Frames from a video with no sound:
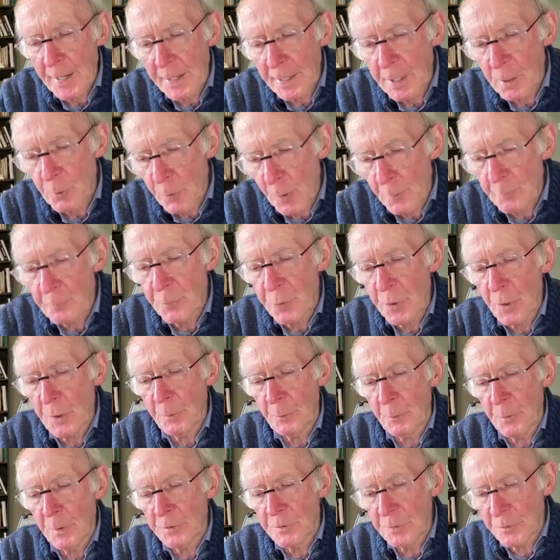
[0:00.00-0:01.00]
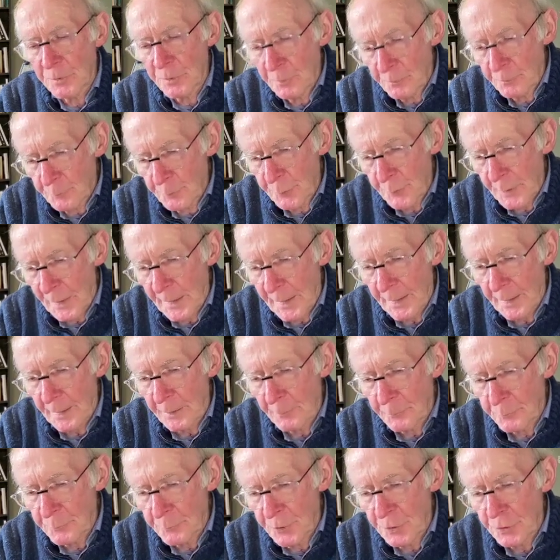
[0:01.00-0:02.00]
equip you,
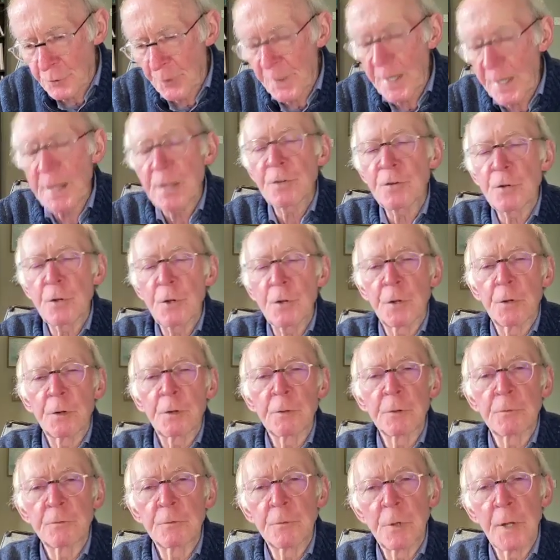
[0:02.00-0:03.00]
train you,